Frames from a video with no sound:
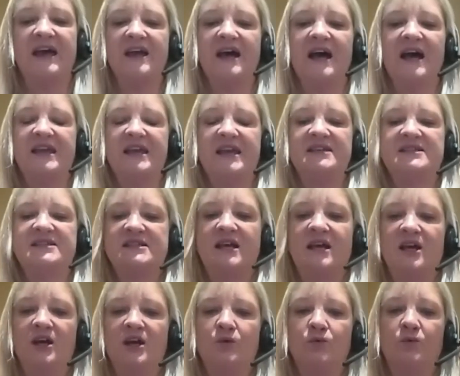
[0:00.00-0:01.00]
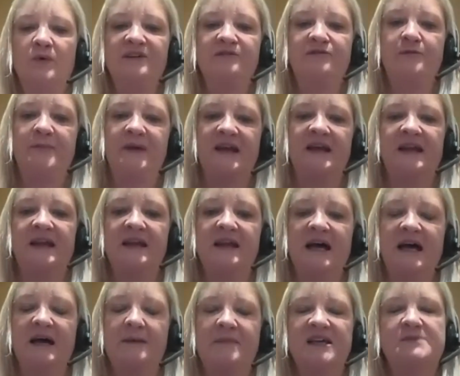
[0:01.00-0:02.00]
I guess we've been,
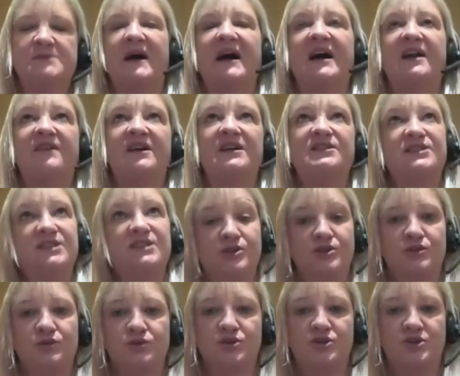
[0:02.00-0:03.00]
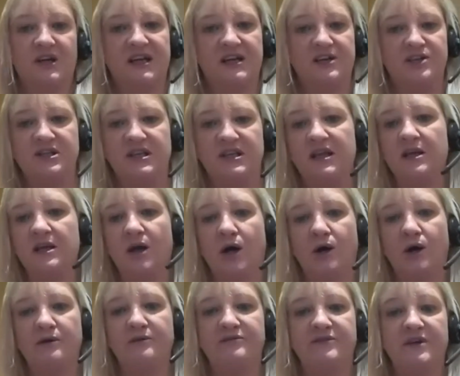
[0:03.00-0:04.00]
as part of our digital strategy
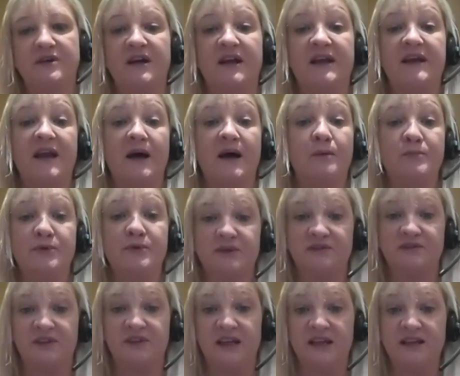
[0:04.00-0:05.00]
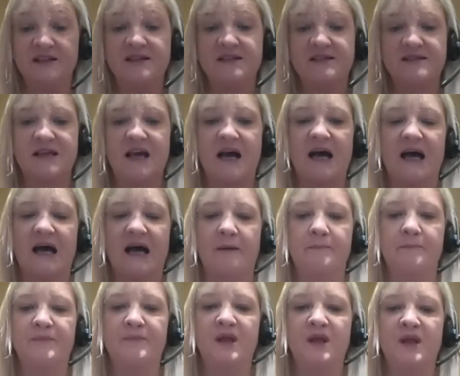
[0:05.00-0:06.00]
over a number of years,
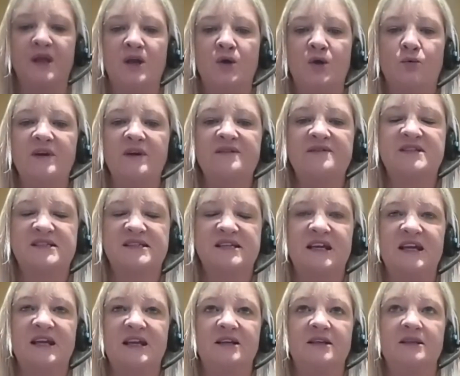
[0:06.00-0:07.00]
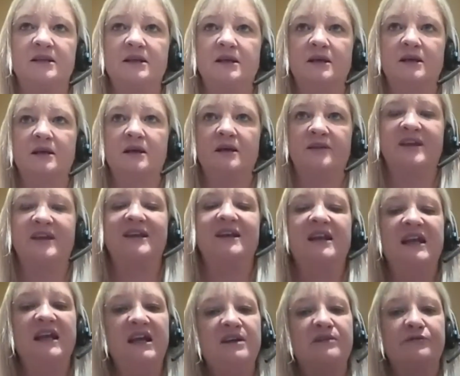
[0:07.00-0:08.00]
we've seen the
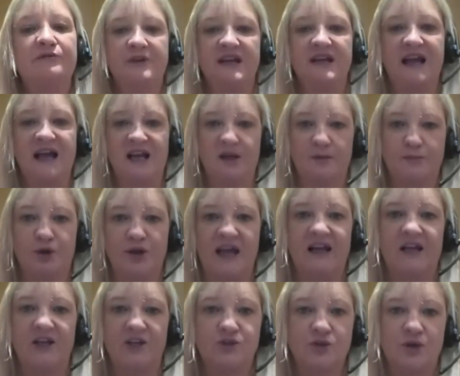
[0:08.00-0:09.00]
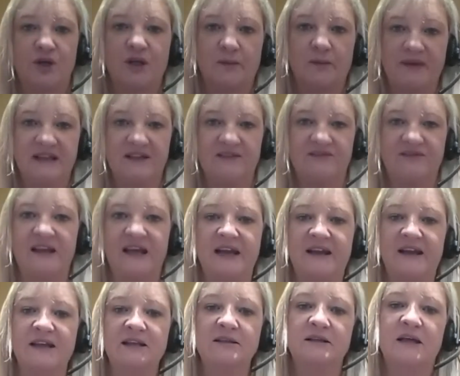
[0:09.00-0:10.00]
need for an electronic bill of
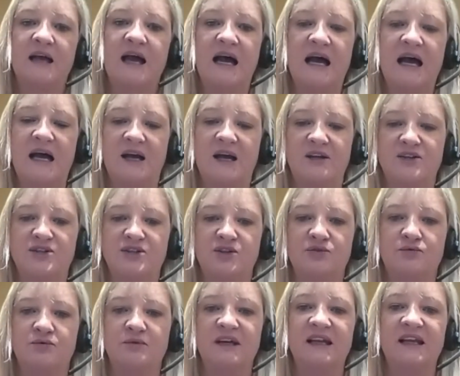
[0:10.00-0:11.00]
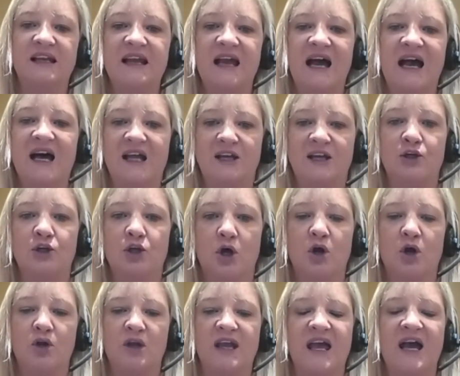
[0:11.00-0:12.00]
lading to really
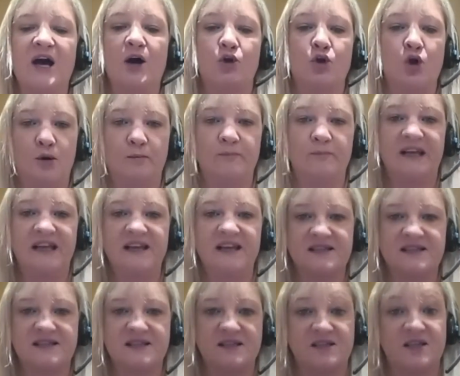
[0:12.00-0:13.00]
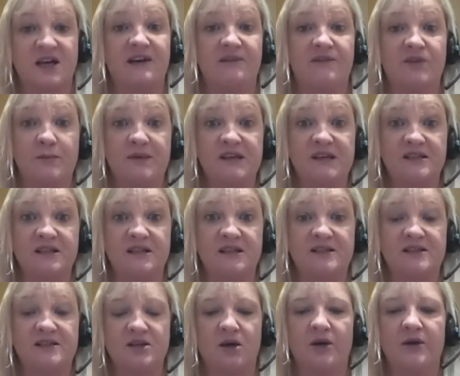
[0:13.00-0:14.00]
unlock our complex side of the
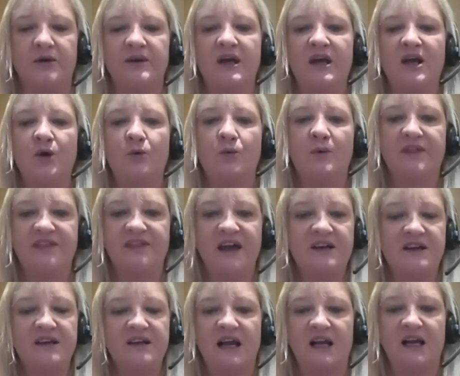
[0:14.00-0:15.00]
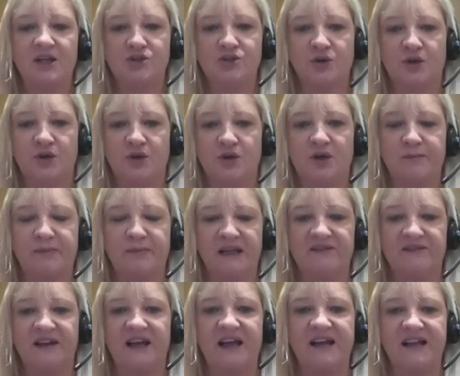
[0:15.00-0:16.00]
business. So without an electronic bill
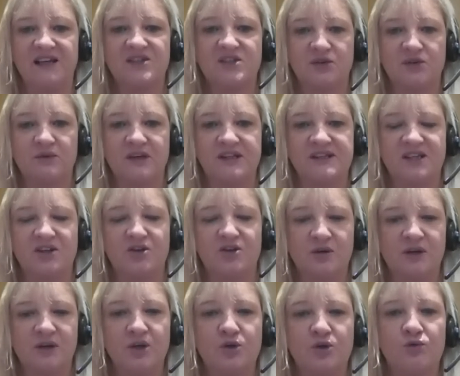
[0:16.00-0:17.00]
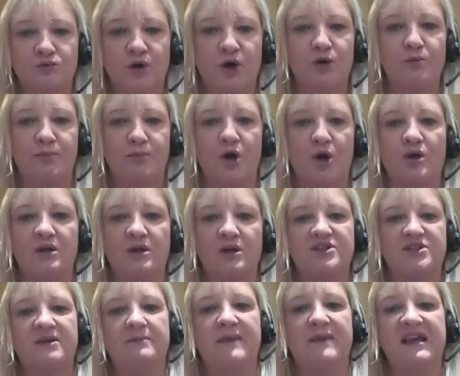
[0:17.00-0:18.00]
of lading, it's a critical roadblock
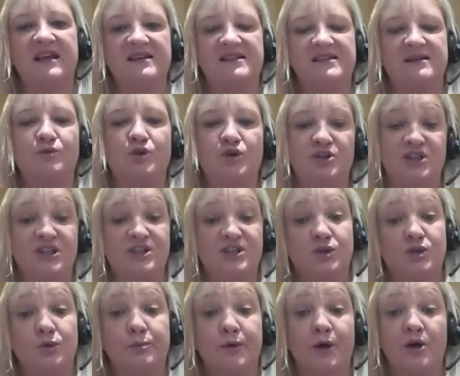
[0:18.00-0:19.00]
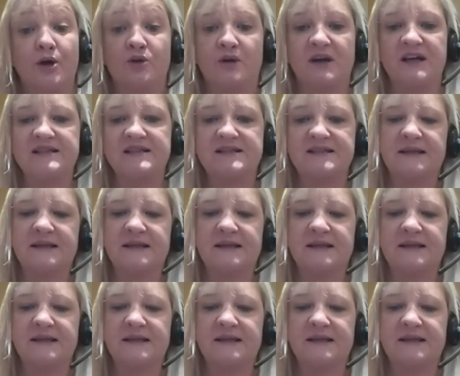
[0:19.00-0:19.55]
to making some good digital progress.